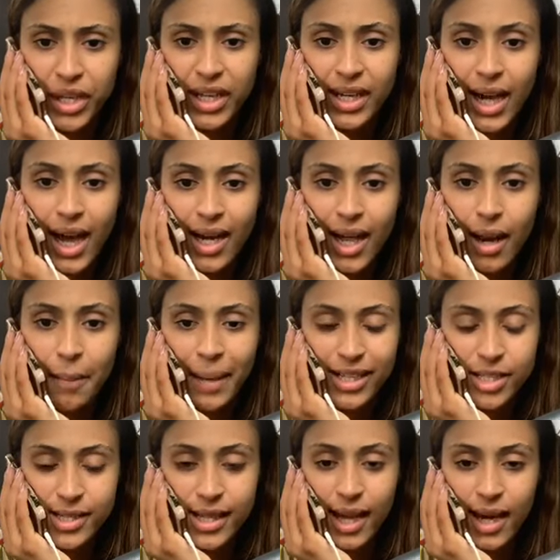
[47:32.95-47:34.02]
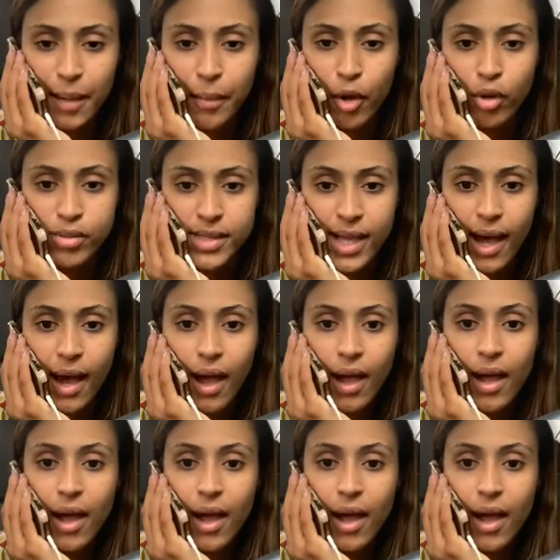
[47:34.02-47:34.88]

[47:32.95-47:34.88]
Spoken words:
That